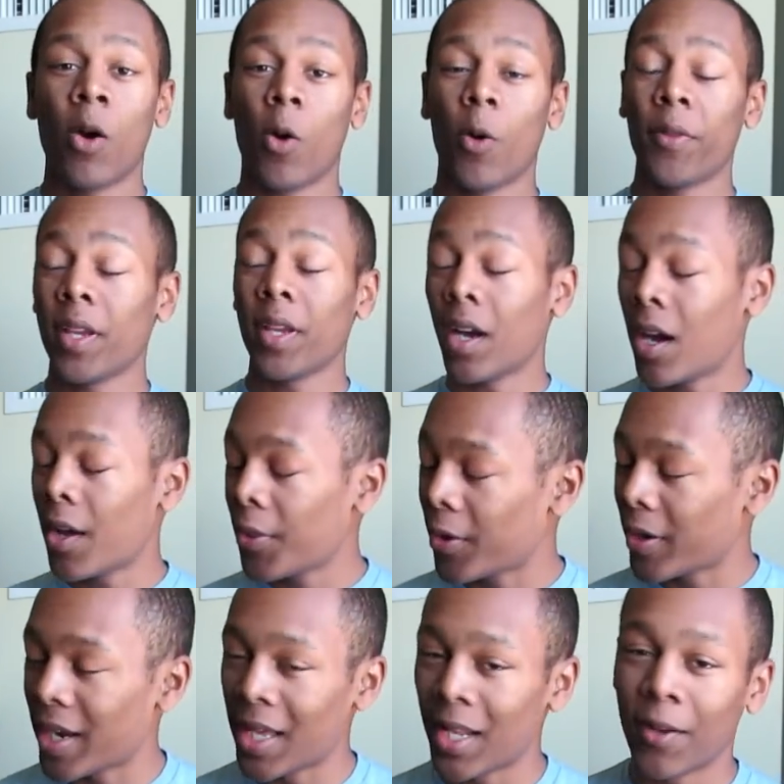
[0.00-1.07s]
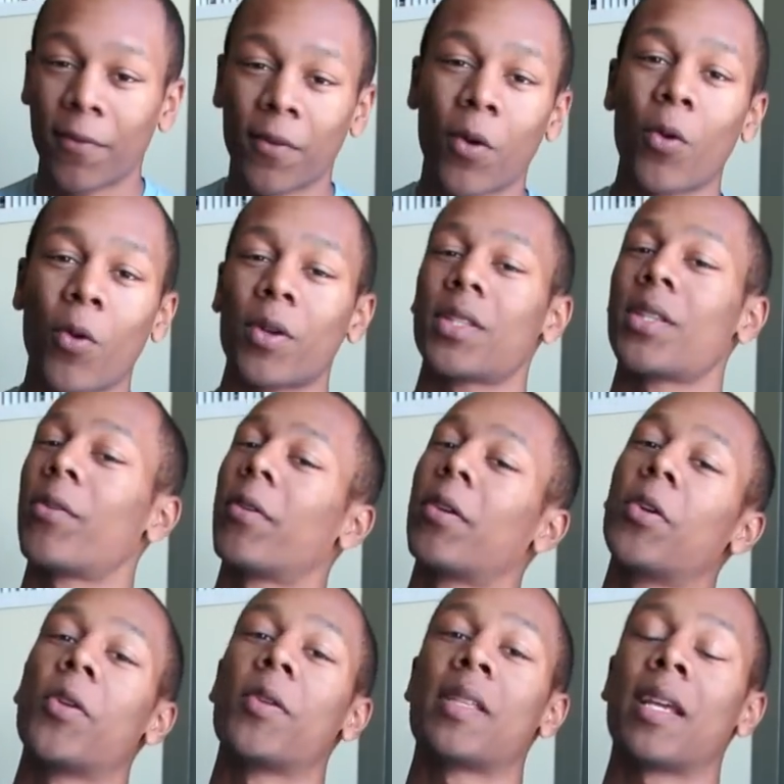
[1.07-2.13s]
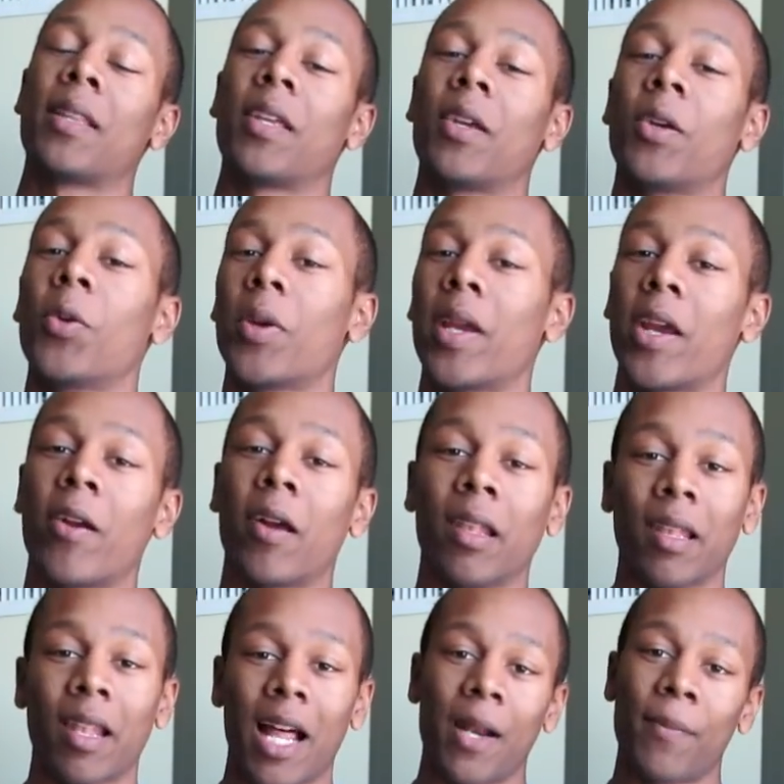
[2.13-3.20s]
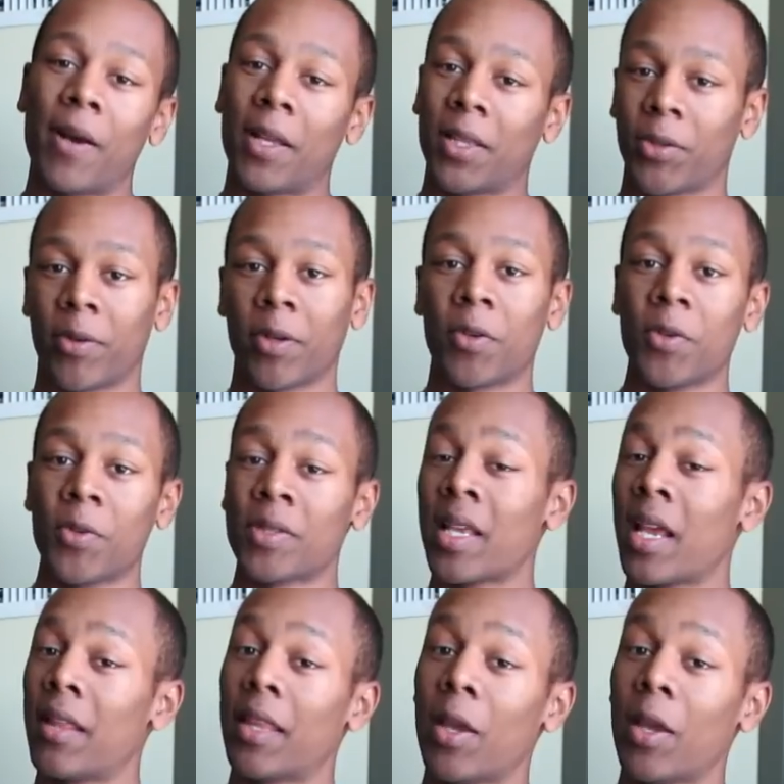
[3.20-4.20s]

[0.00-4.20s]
On the other hand, of course, there are recruiters out there who care a lot about their recruits.